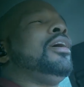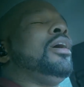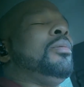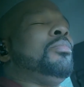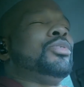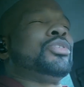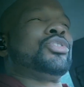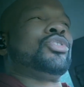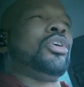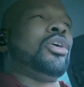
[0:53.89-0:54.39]

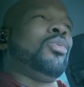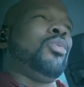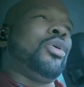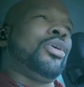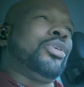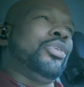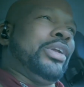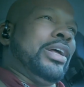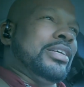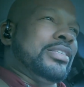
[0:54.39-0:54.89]
I'm gonna start
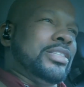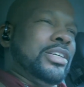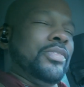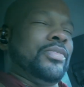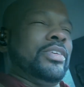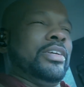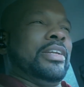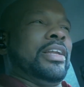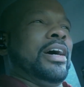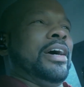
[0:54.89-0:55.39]
working on that
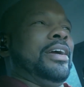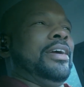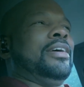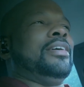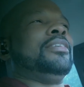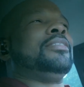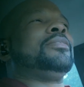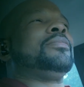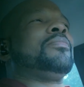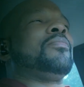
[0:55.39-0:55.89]
stuff tonight
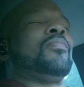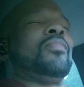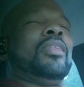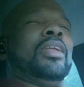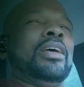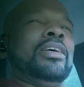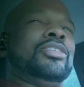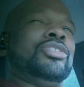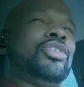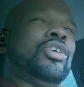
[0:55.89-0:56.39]

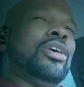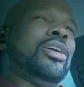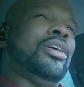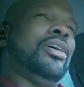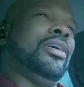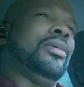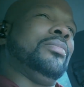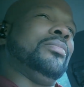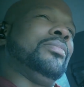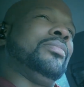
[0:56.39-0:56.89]
and start
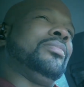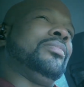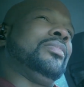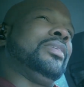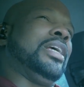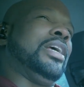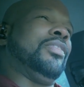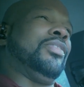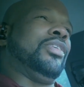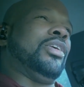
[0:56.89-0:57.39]

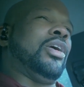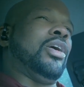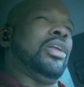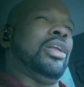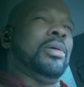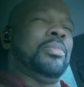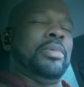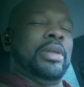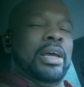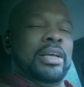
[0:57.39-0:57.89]
giving y'all
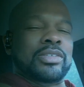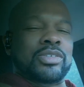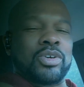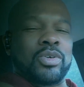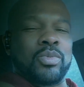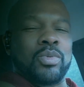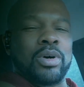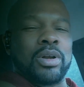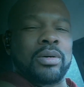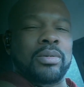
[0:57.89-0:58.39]
updates
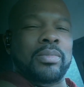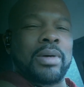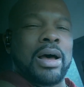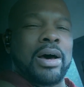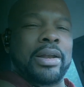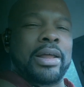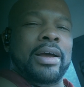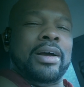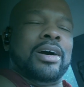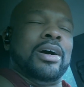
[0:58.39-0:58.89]
on
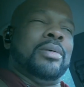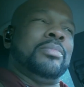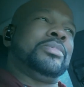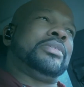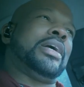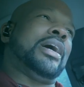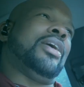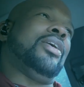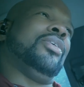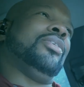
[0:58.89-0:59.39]
how that
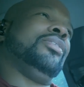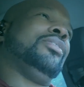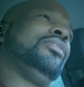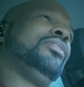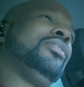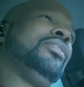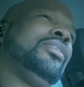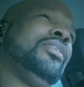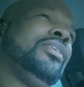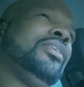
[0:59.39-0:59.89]
comes out
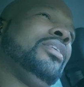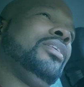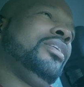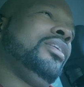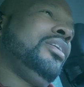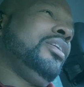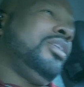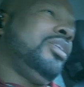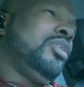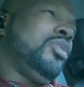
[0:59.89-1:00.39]

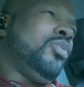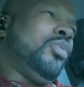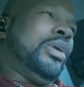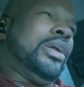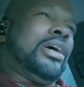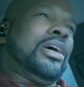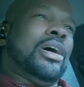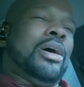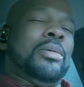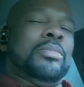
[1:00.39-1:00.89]

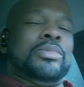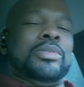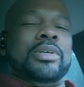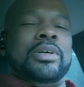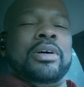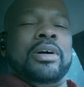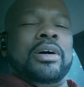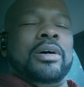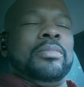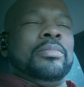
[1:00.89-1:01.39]
when it comes
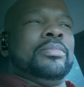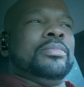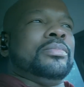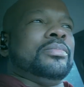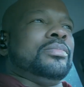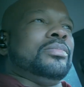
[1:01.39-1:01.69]
to